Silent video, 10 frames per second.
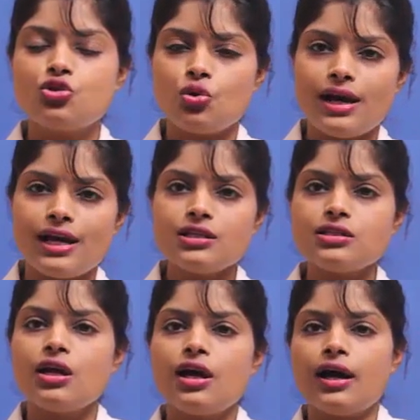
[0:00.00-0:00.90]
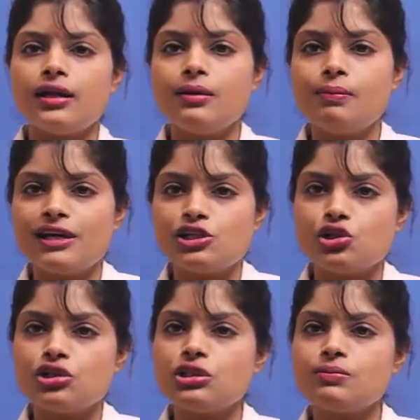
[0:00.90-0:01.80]
trays on the
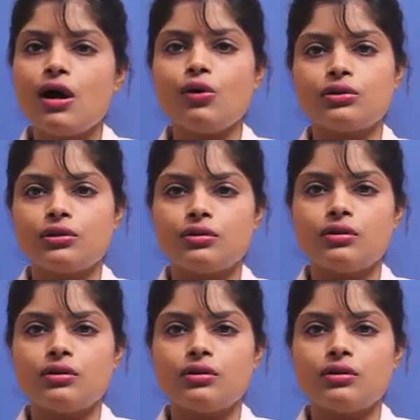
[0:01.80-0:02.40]
patient's mouth,